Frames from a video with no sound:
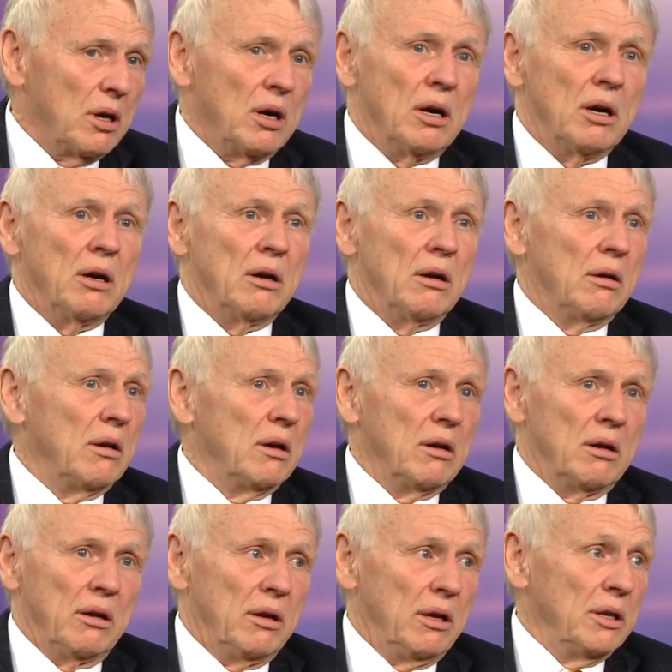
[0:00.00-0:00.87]

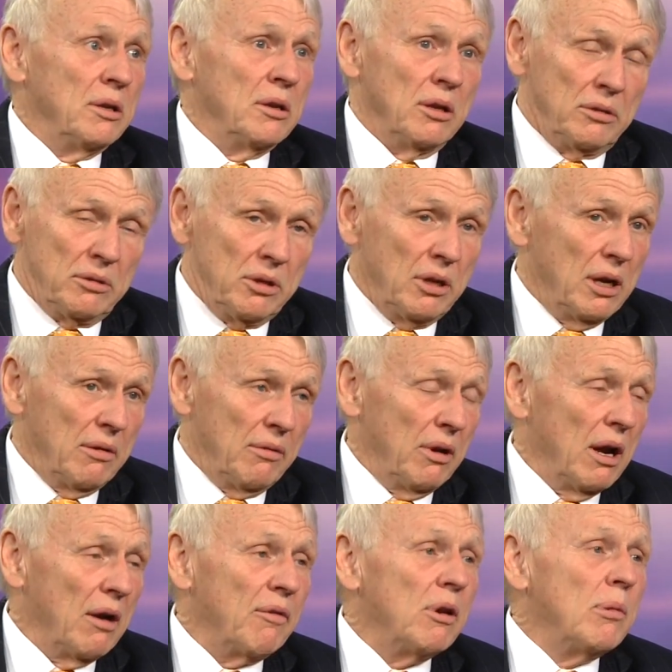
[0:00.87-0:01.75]
in that
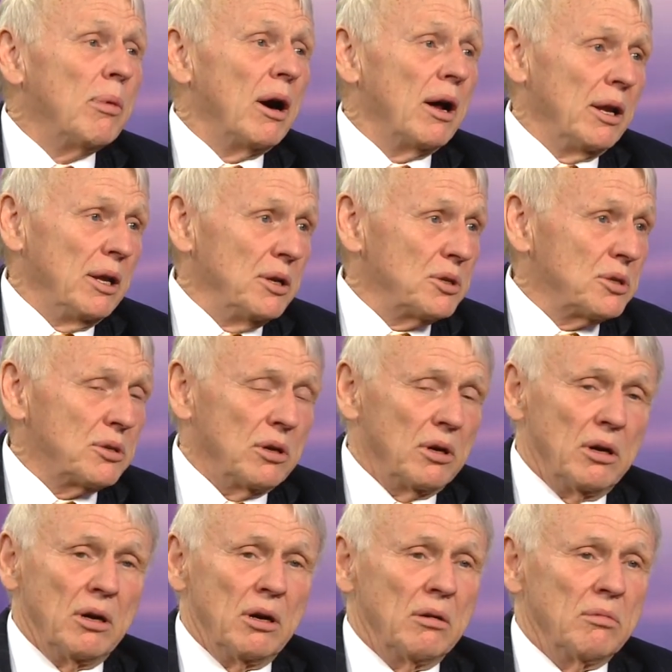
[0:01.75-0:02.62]
everybody's